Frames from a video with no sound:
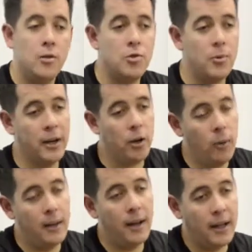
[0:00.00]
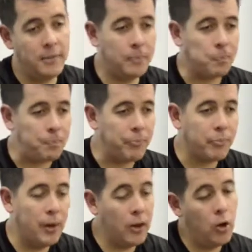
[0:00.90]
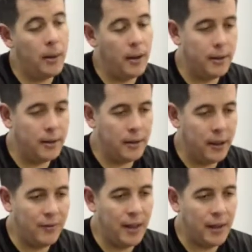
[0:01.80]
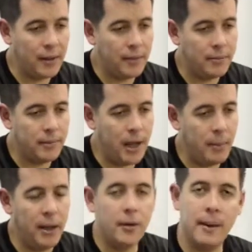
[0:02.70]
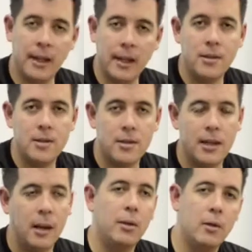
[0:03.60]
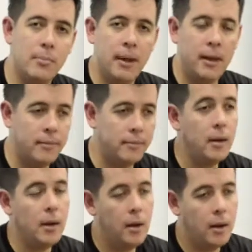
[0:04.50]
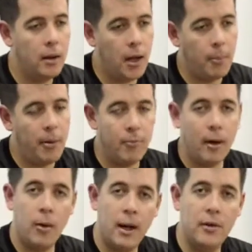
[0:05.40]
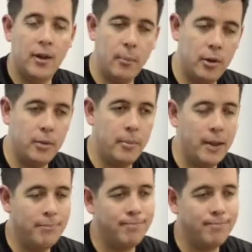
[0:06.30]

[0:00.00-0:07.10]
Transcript: So when I go home at night, I go home in the evening, I play with my kids, then I put them to bed. I play with my wife, and I put her to bed.